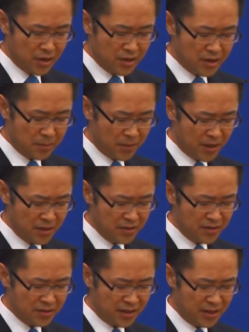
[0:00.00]

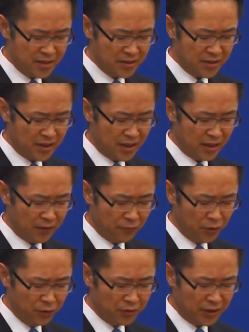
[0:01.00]
Japan stands at the
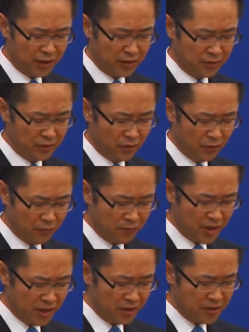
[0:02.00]
front line of
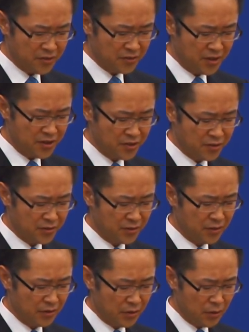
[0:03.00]
various issues
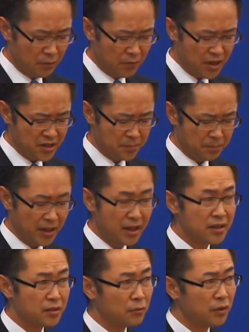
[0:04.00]
faced
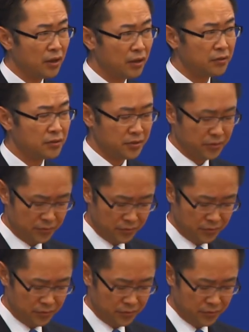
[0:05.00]
by the world.